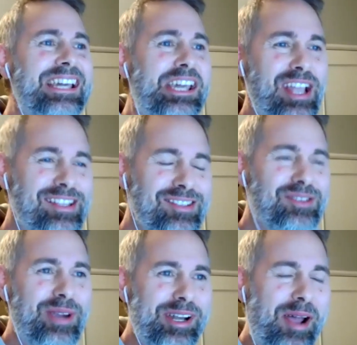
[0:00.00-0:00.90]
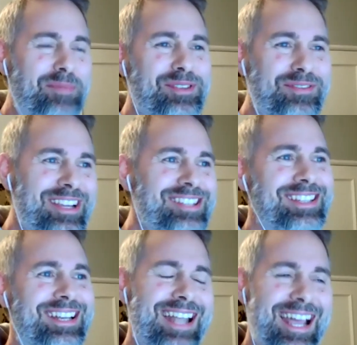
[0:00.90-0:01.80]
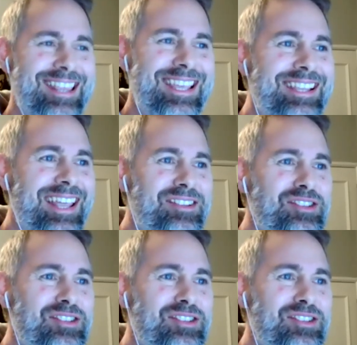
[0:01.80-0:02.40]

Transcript: That's a great observation. I think that's